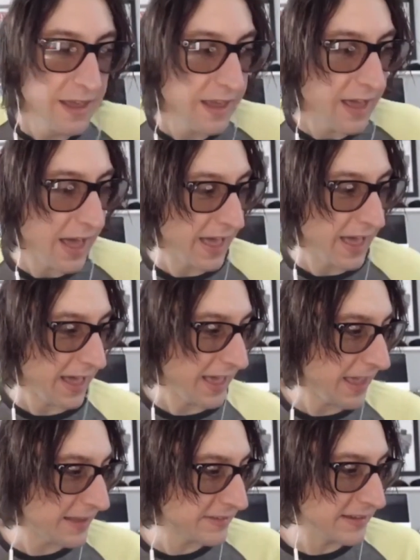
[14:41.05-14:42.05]
I
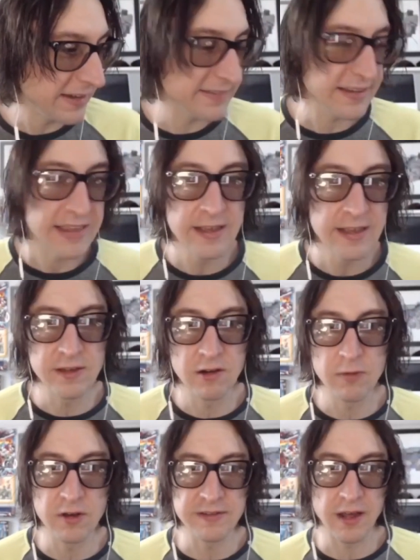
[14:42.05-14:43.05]
hesitate to say easier,
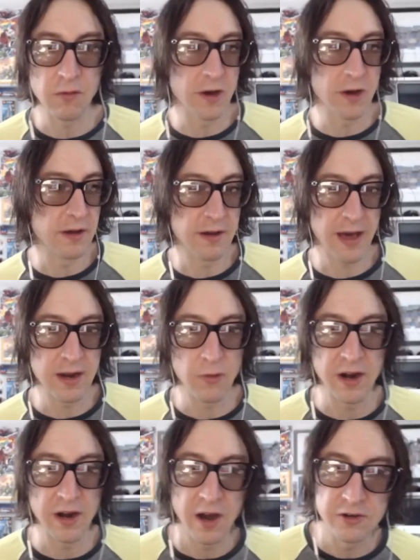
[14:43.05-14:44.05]
because I don't want
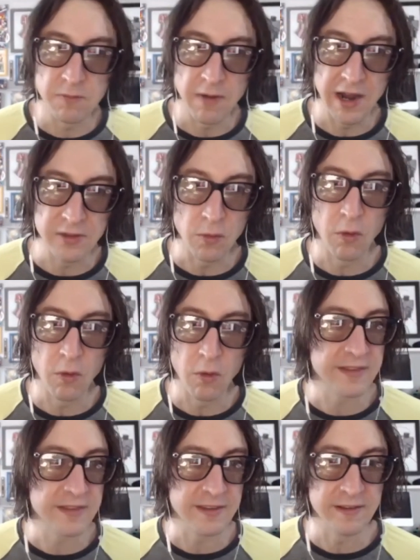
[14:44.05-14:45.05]
to undermine the work that
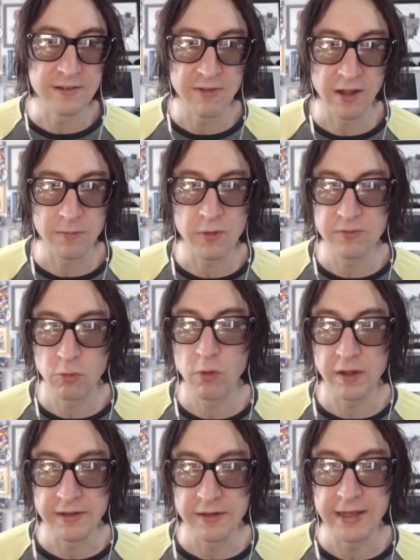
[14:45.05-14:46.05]
these developers will
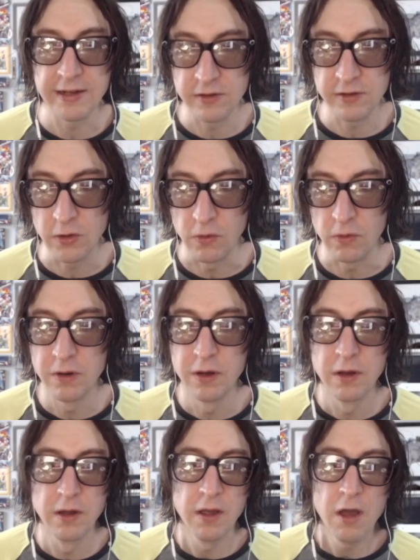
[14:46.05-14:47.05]
need to do,
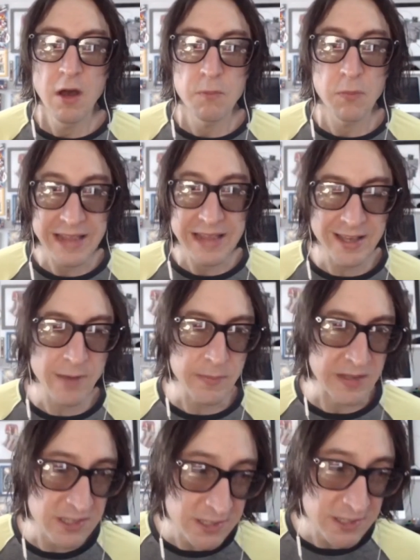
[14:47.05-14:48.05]
but I think it might be
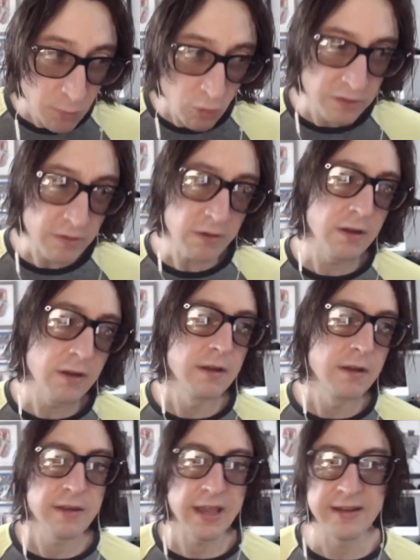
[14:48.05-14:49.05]
smoother,
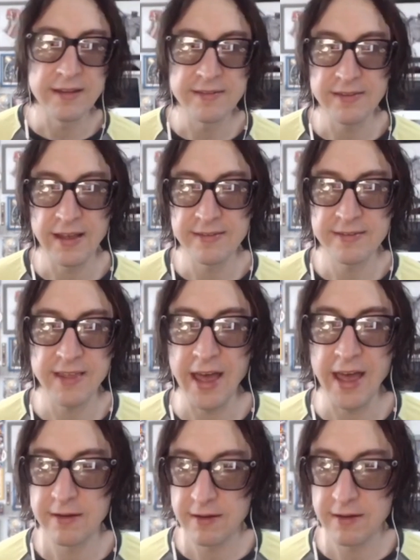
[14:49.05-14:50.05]
in the sense
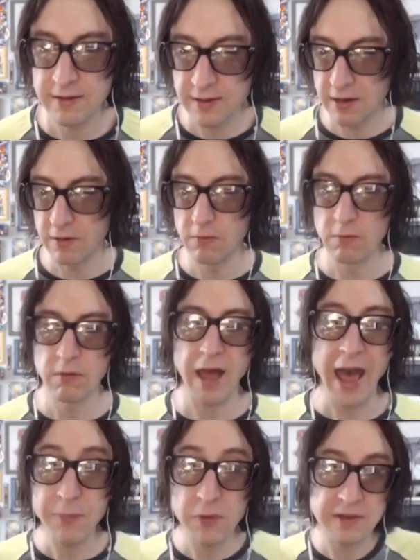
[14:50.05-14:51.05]
that,
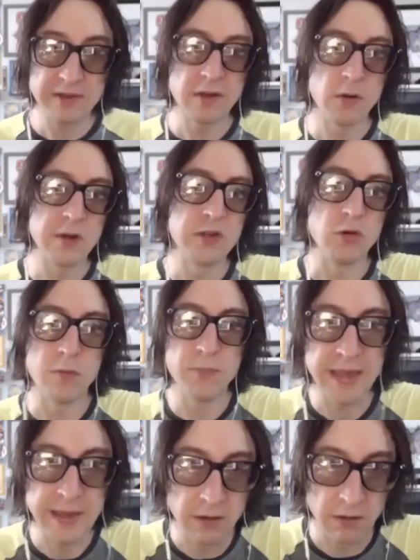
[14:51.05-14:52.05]
Apple is going to
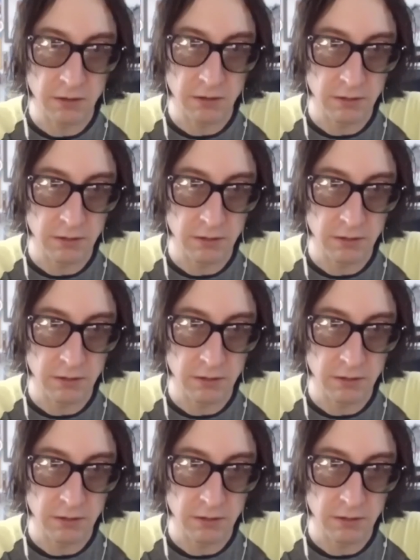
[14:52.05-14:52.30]
appeal